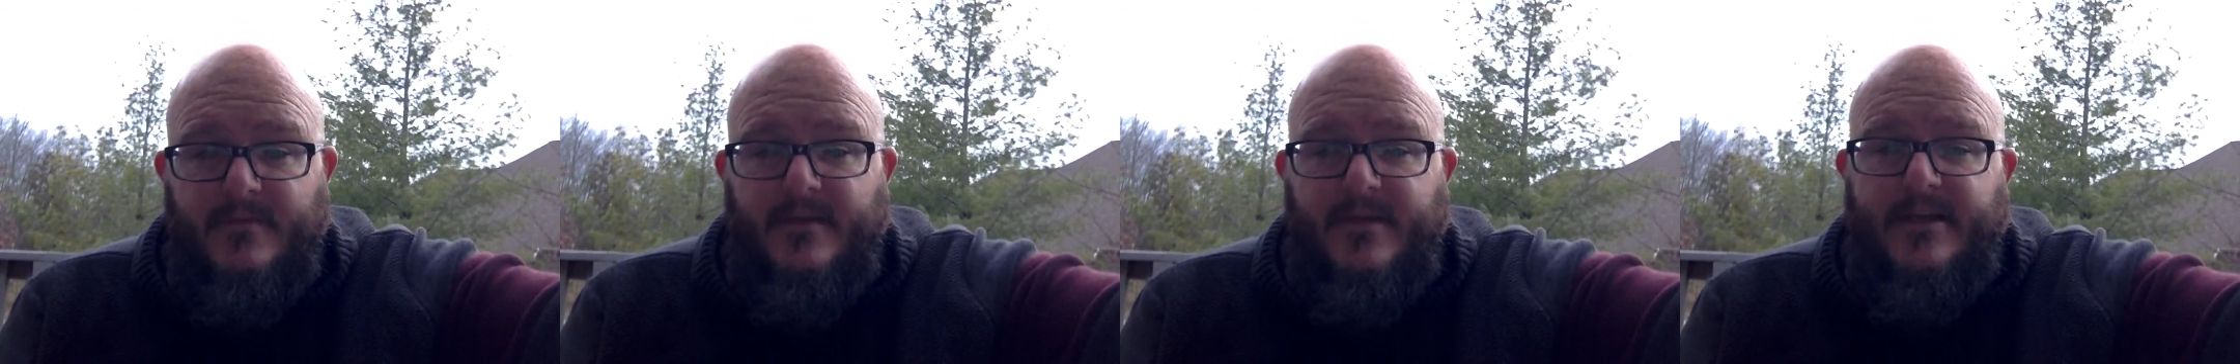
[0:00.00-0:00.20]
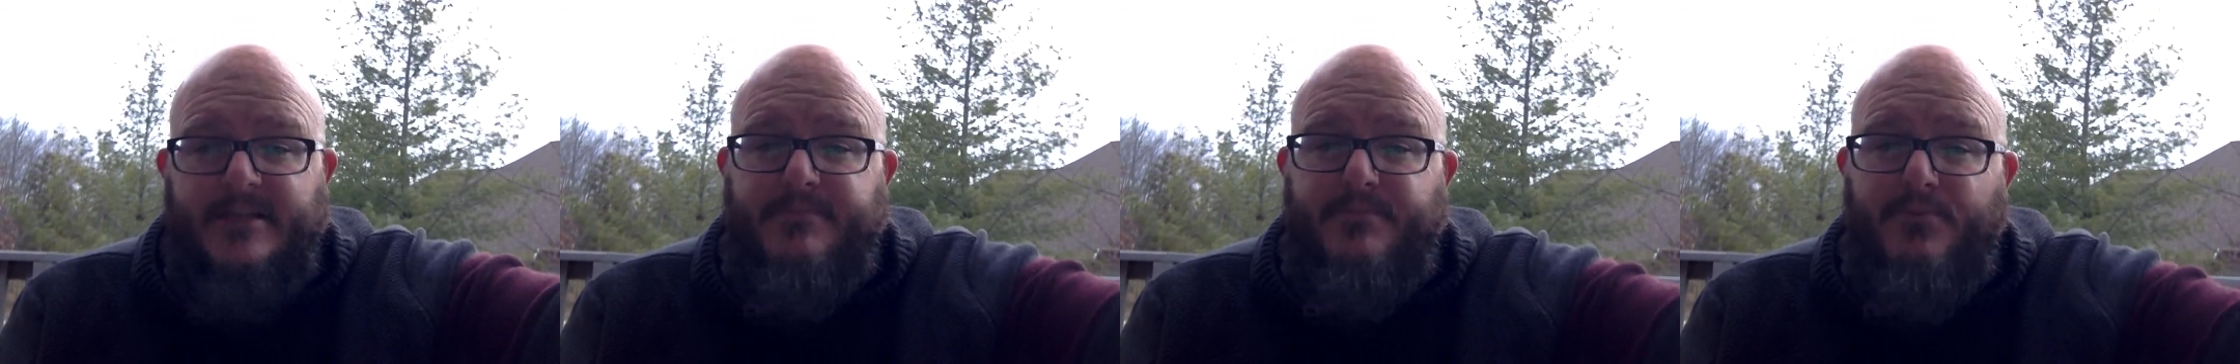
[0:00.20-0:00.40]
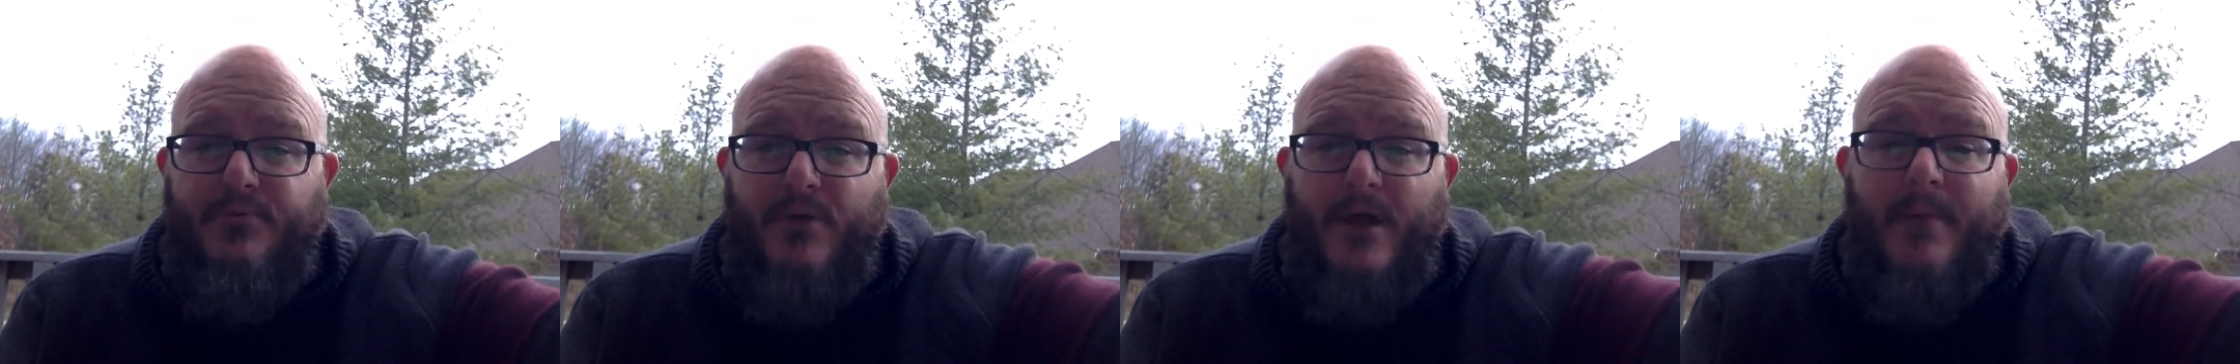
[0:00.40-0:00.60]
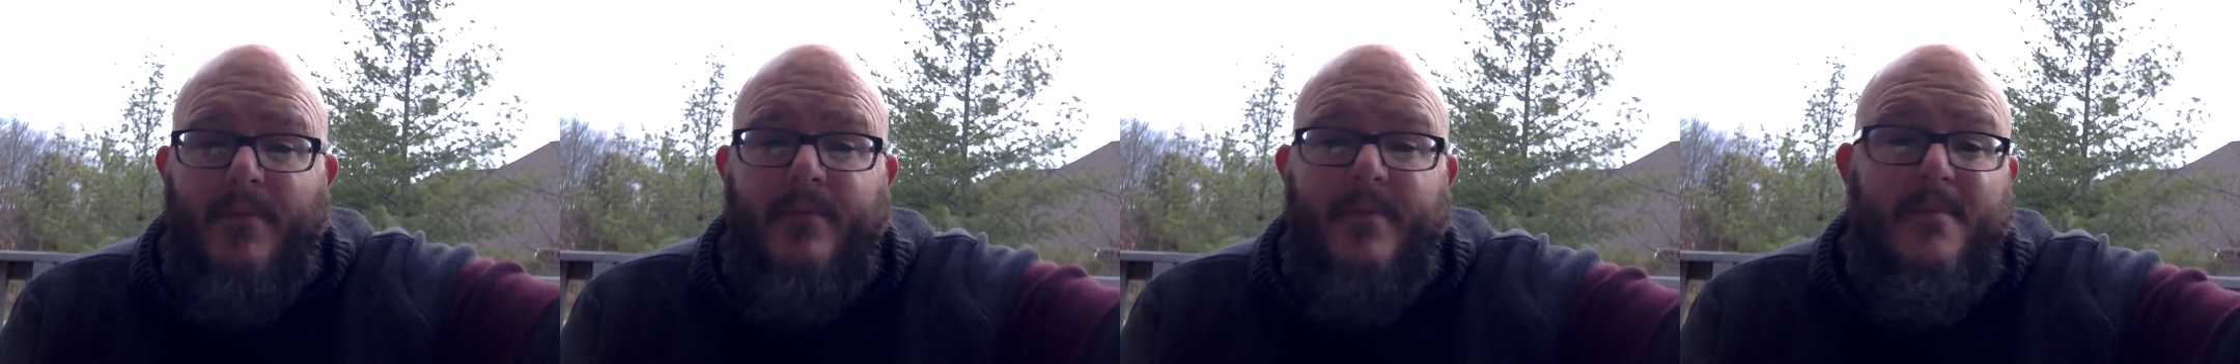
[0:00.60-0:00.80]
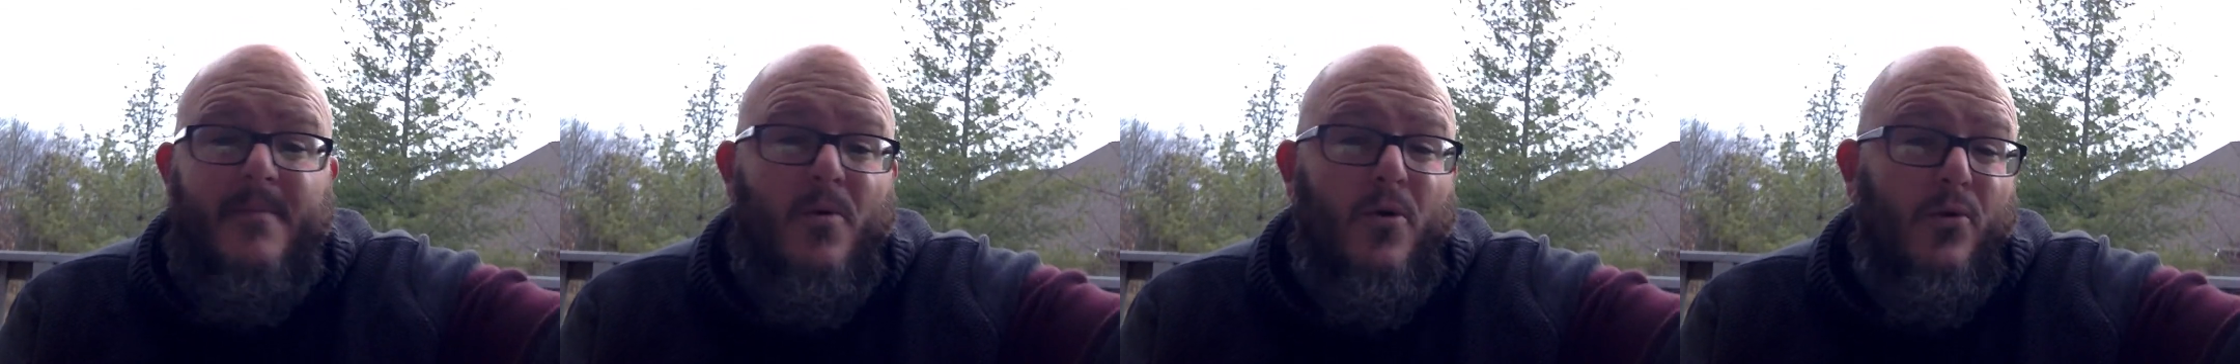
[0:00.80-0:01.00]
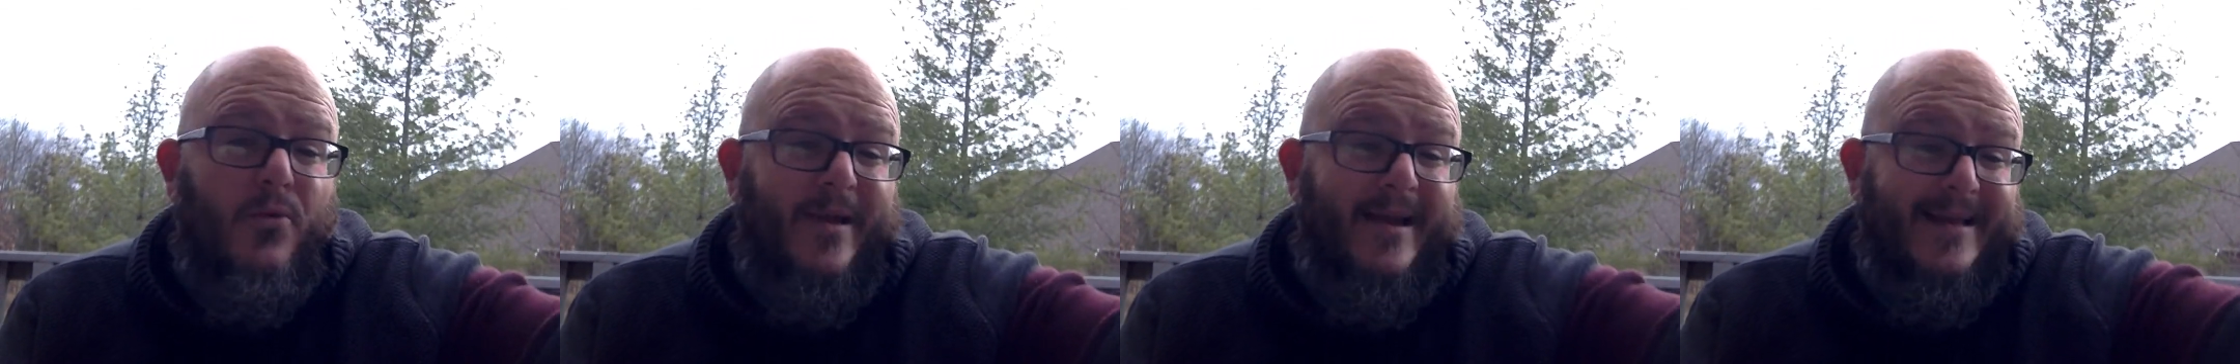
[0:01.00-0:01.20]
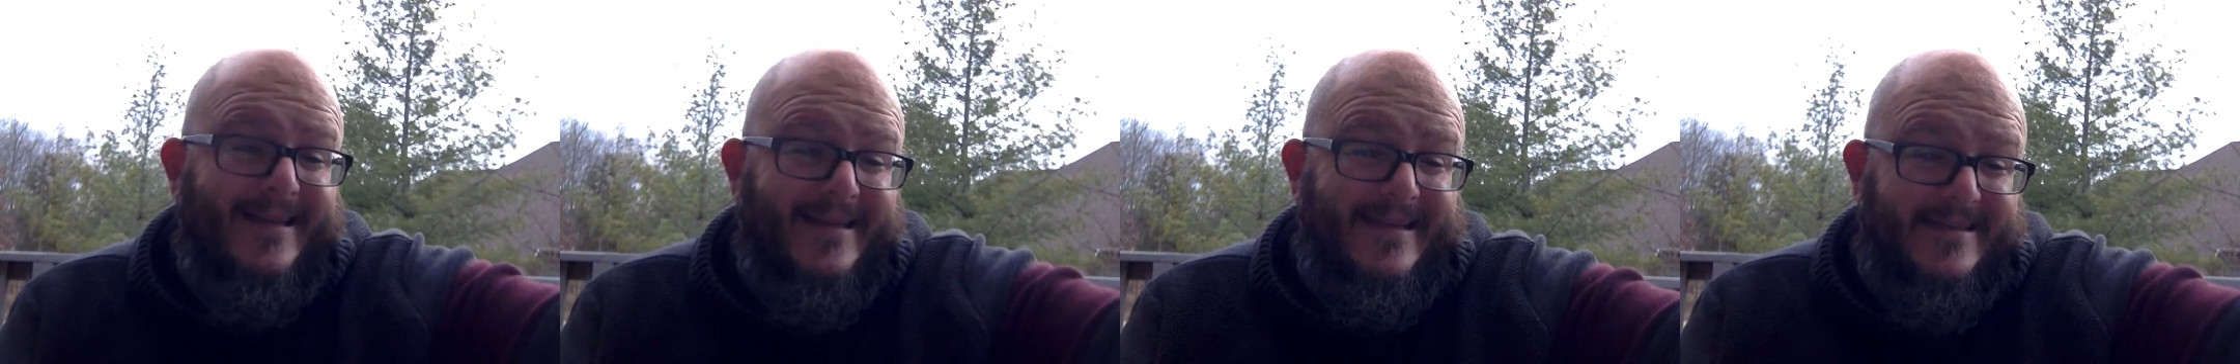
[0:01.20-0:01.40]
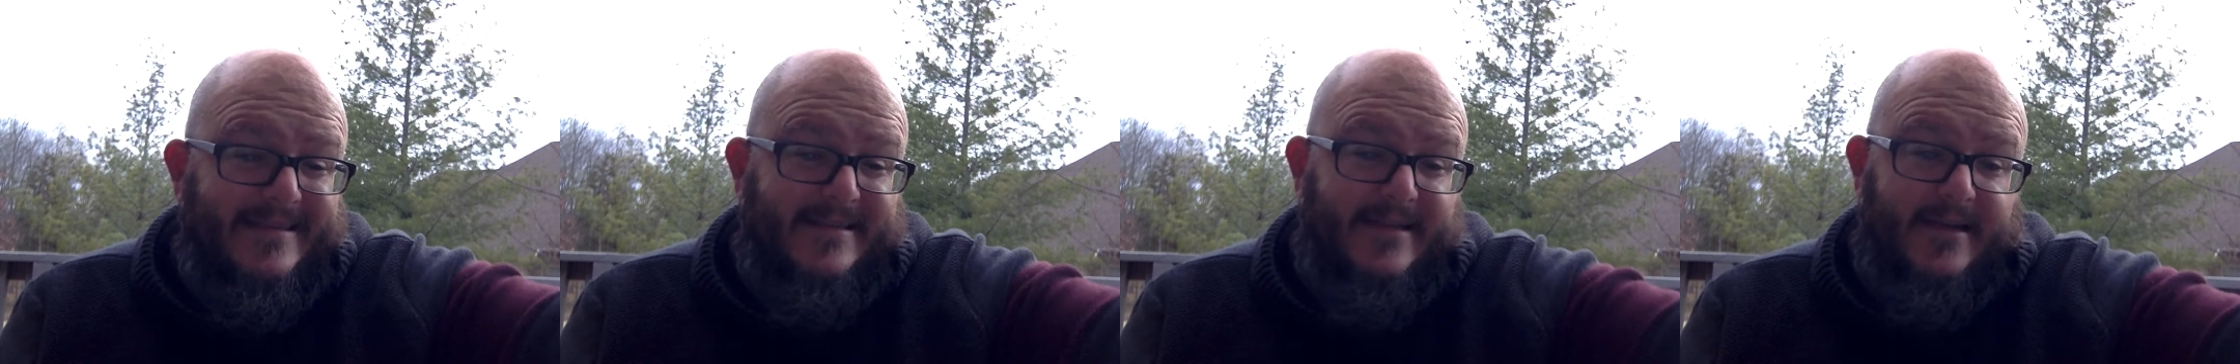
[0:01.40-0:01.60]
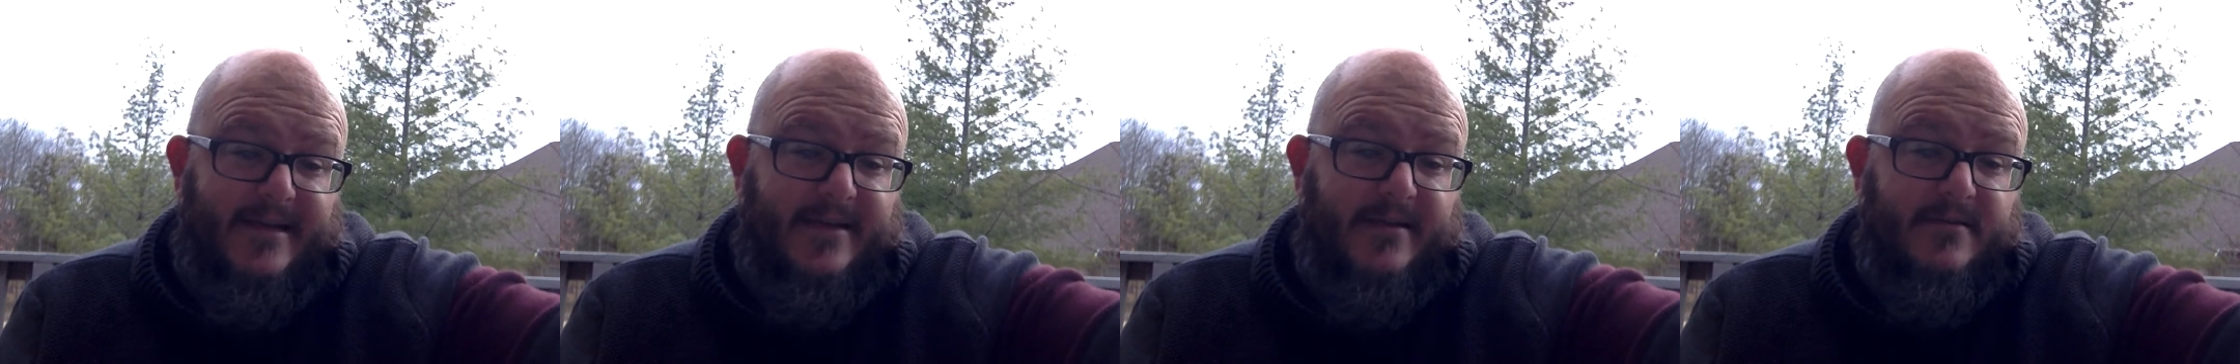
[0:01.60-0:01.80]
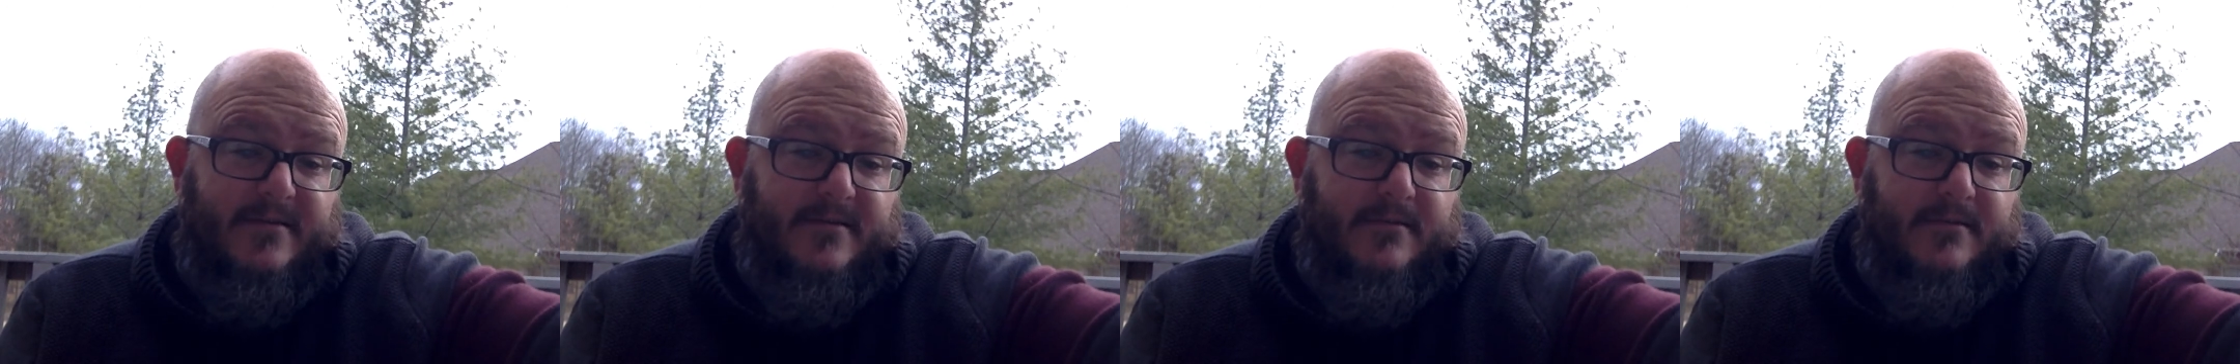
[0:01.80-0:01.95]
is probably more realistic